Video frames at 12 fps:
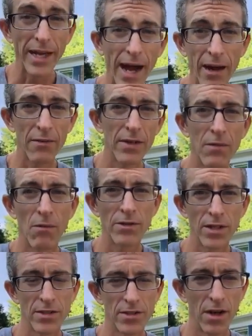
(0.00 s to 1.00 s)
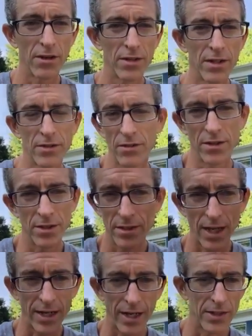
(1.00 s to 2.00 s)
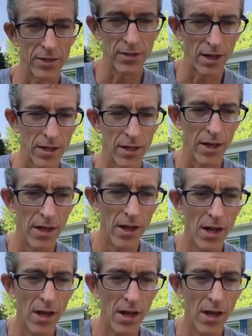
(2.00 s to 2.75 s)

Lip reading: out of it once I started it, so I just kind of got stuck in it.